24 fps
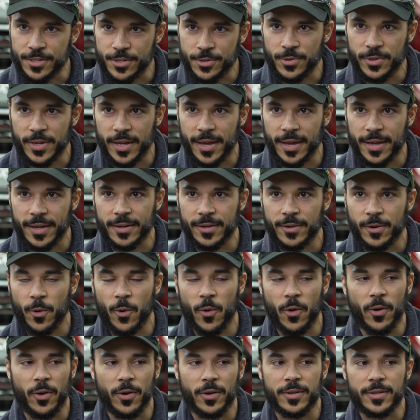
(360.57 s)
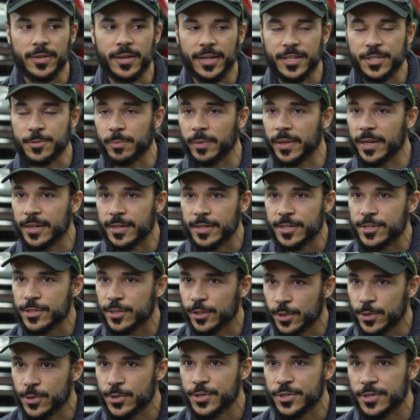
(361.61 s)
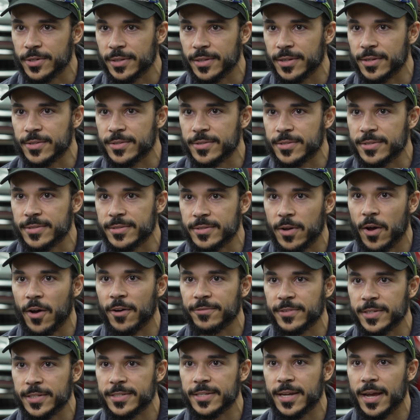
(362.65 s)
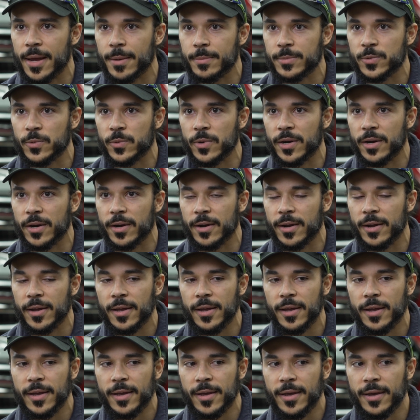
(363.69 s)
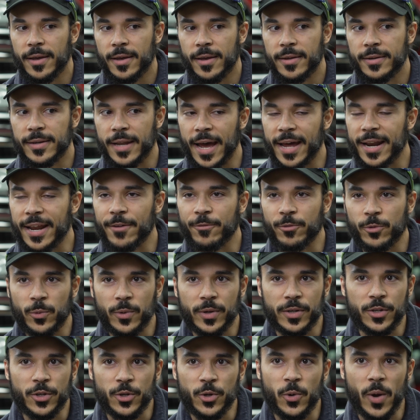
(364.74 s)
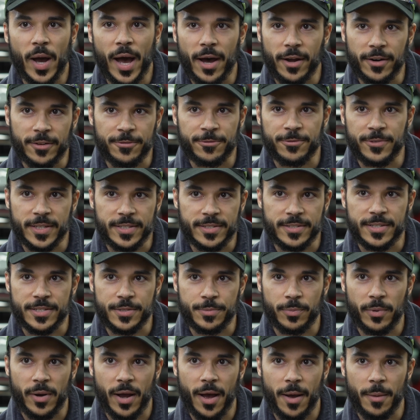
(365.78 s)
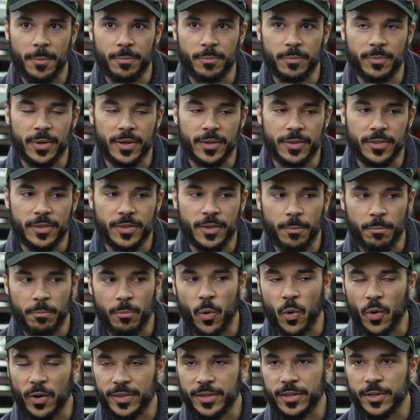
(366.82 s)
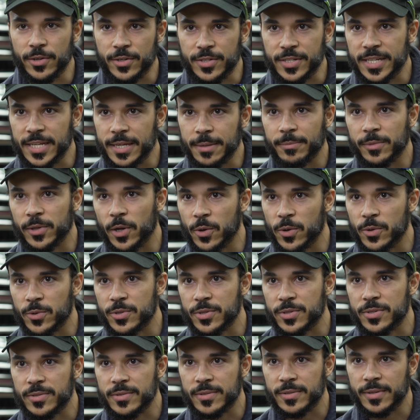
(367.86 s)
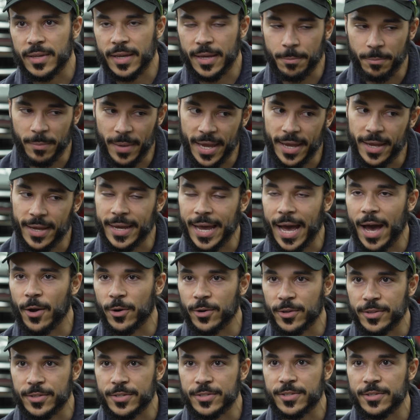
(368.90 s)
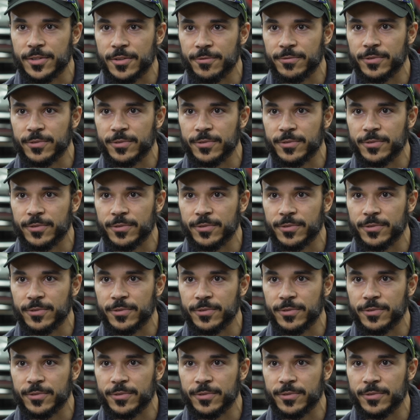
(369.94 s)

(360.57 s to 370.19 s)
as you can or explain the solution. There's often times where not everyone knew how to fix this problem, but the more that your team knows and may encounter this in the